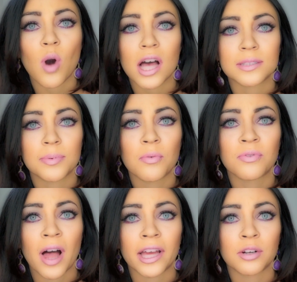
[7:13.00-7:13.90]
wasp
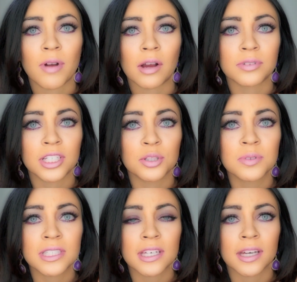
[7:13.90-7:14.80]
flying around. Can
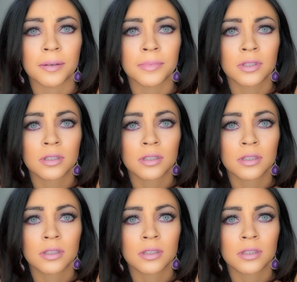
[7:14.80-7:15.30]
you see him?